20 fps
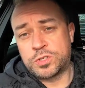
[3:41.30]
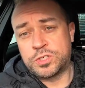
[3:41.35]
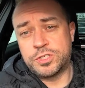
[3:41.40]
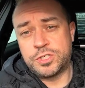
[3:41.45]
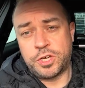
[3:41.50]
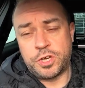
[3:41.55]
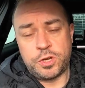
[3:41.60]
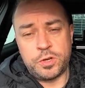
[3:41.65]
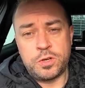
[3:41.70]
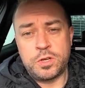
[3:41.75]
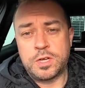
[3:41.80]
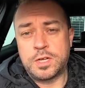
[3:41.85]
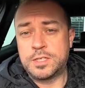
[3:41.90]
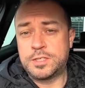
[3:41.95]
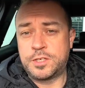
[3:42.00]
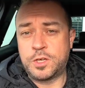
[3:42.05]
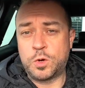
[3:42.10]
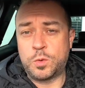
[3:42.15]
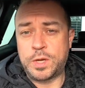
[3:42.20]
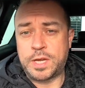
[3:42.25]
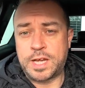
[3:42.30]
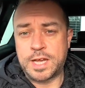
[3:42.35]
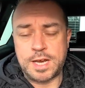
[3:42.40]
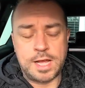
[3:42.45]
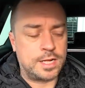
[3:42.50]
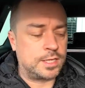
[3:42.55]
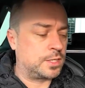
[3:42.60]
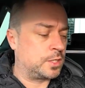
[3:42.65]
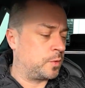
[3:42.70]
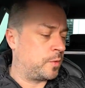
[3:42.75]
to do until we
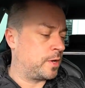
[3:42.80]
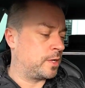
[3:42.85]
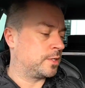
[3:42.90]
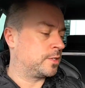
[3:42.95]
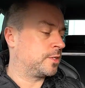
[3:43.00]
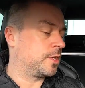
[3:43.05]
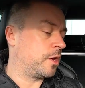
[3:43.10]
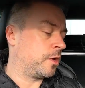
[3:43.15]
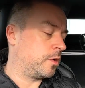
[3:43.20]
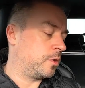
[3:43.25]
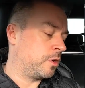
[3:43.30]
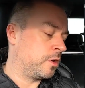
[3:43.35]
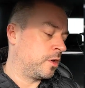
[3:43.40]
connect to it. So